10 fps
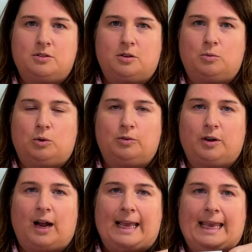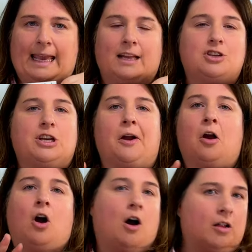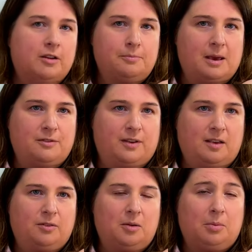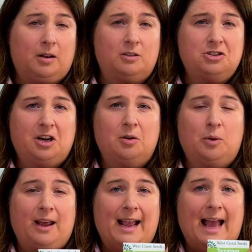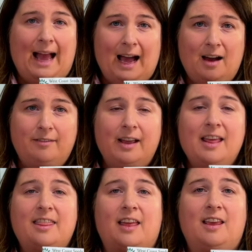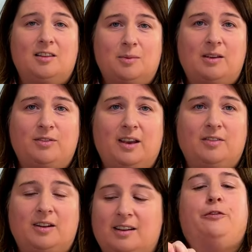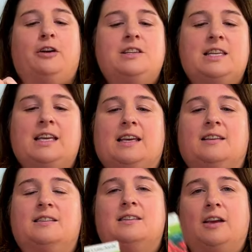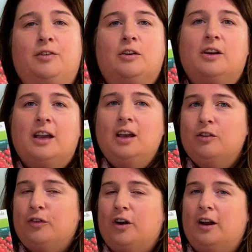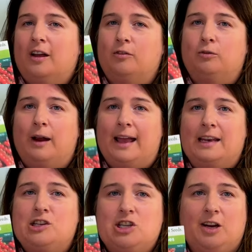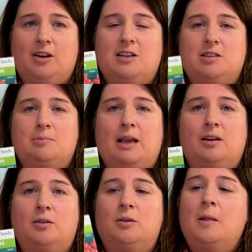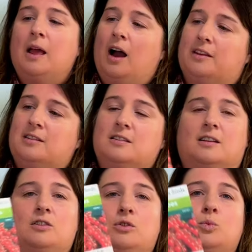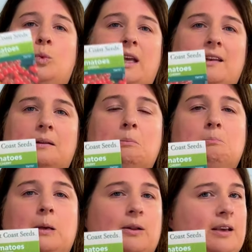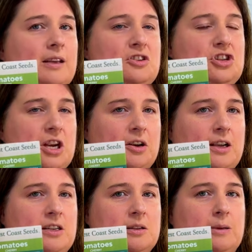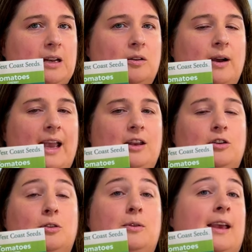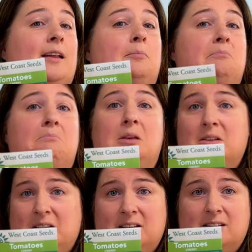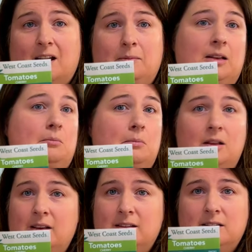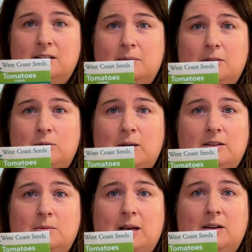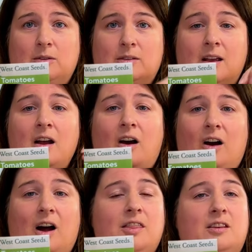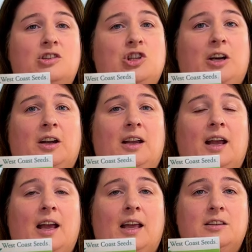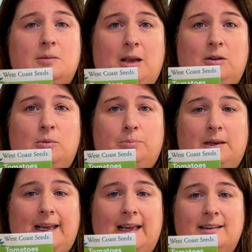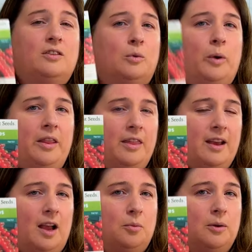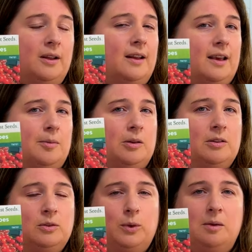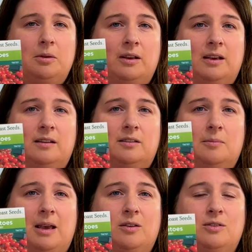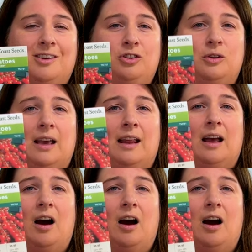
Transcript: to go over. I can't share all of my favorite, but I'll share what I have that is my favorite. First thing is, if you're looking for a red cherry tomato, this is a sweet million cherry tomato and you get millions. I mean, millions of to sweet tomatoes on this cherry tomato plant. So one thing I really like about the Sweet Million tomatoes is you get a